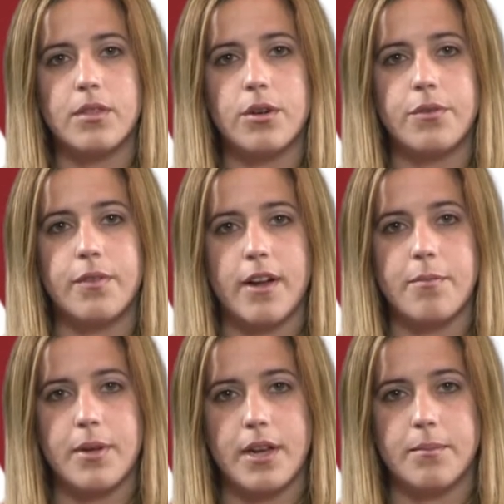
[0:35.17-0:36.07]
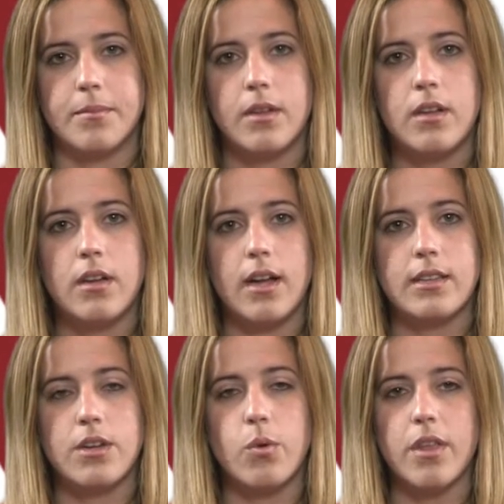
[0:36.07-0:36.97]
through 5 p.m.
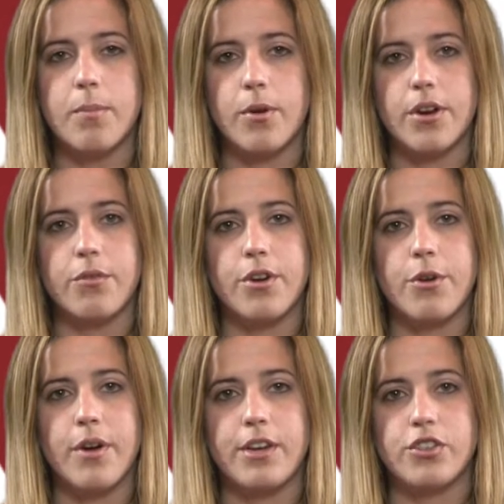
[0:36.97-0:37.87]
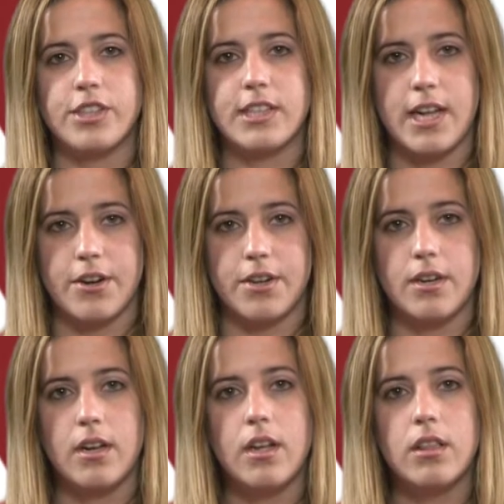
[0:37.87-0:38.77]
at the North Bergen Recreation Center,
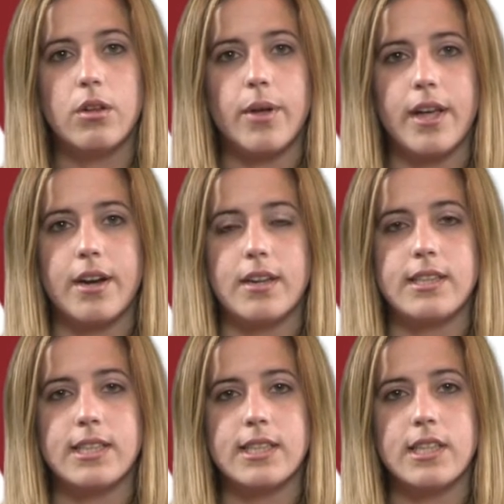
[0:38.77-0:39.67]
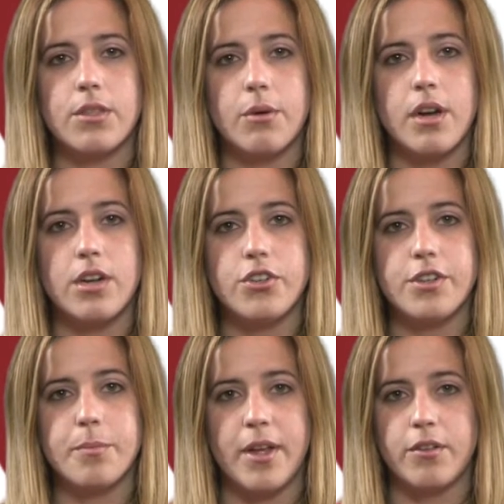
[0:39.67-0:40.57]
located at
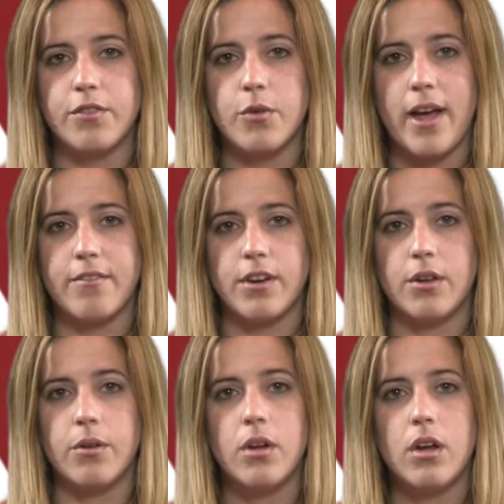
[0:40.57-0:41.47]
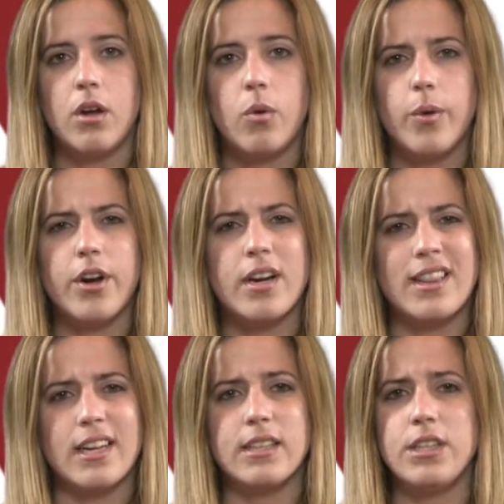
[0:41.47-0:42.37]
6300 Meadowview Avenue. We are
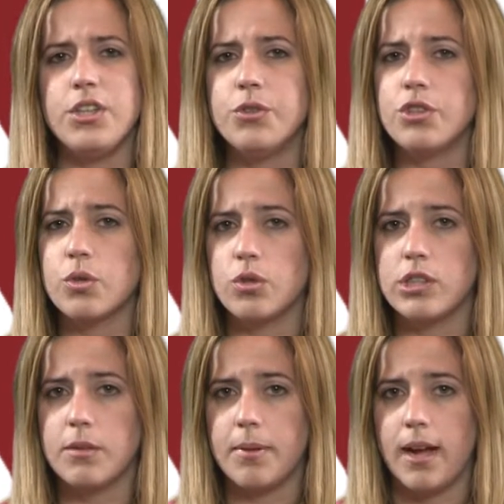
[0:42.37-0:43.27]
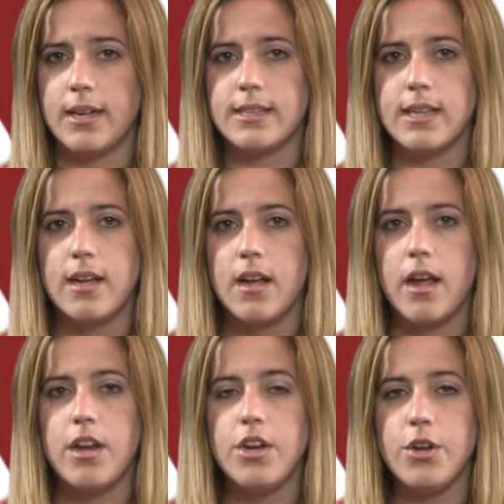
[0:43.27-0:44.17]
collecting new school supplies
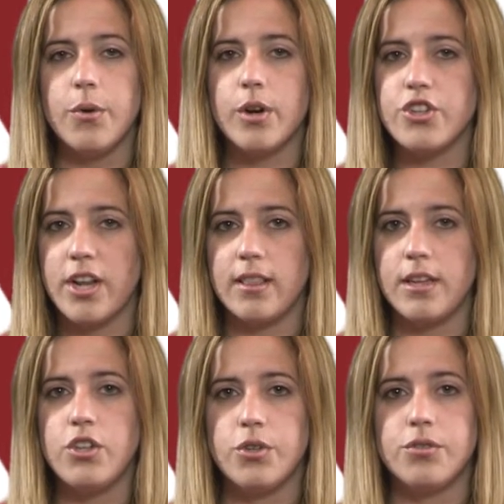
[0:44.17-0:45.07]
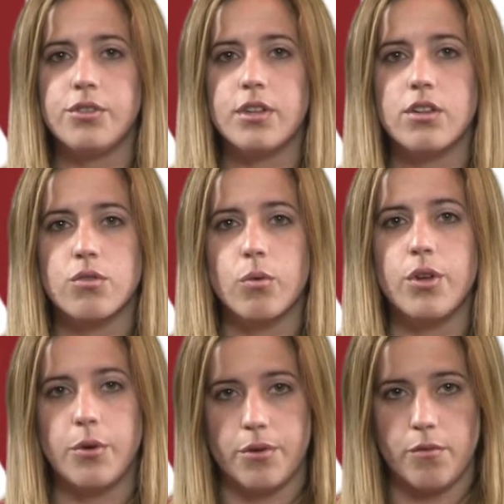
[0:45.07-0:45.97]
and new or gently used
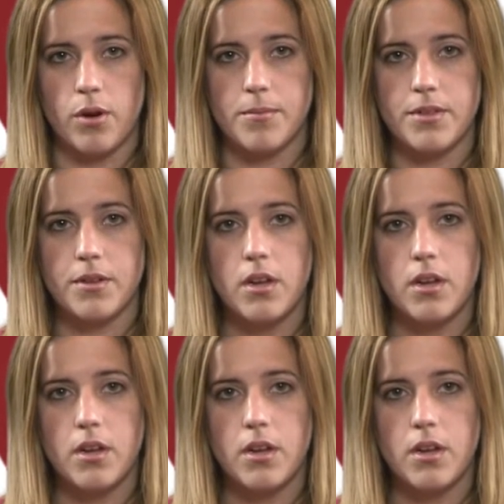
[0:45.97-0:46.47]
school uniforms.